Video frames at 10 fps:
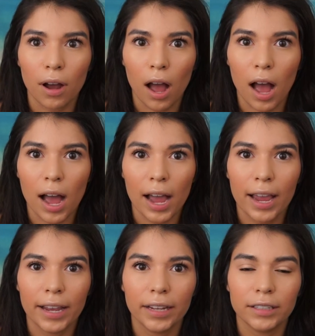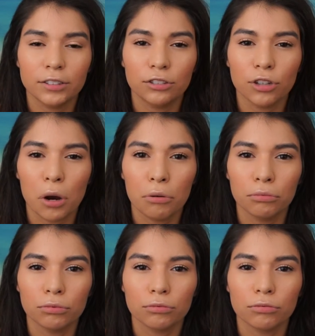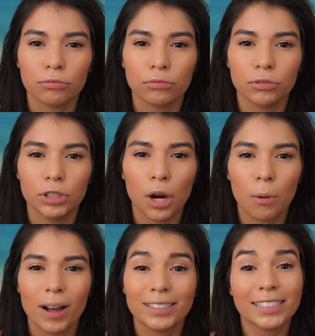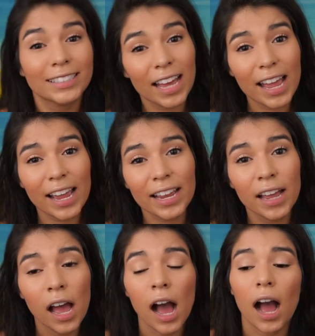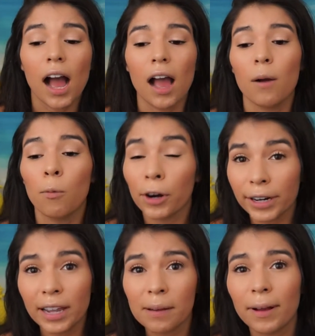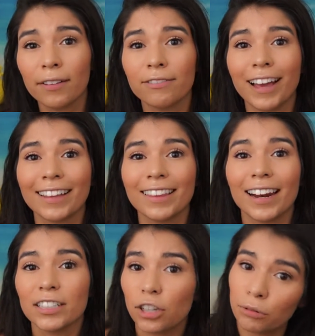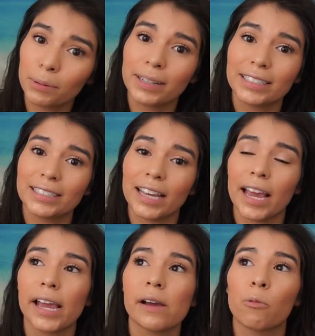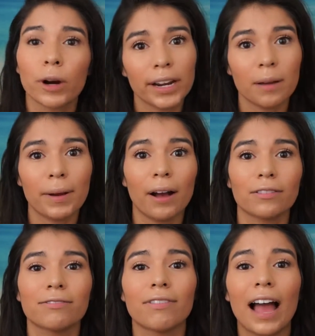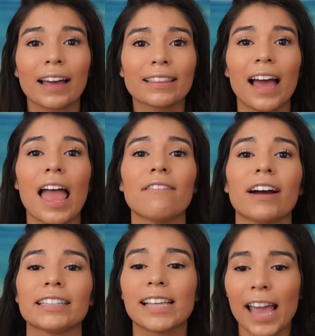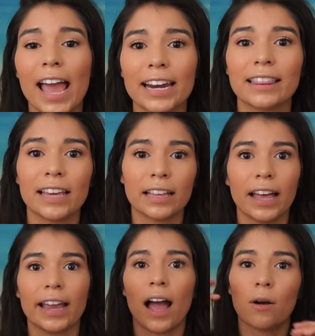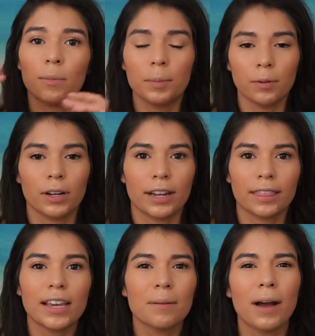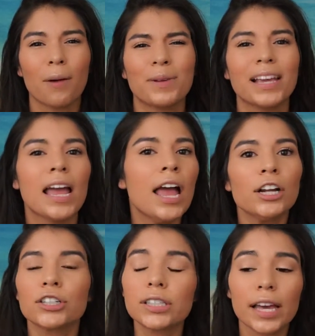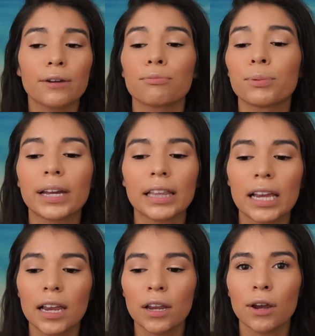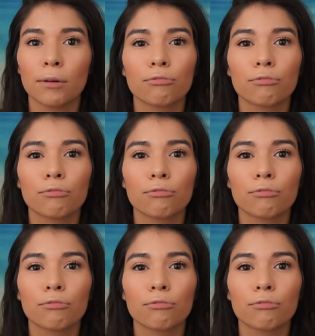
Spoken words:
I don't know what to say, worrying about the fact that I don't know what to say, worrying about the fact that if I say anything, like how are people gonna think about me, just like really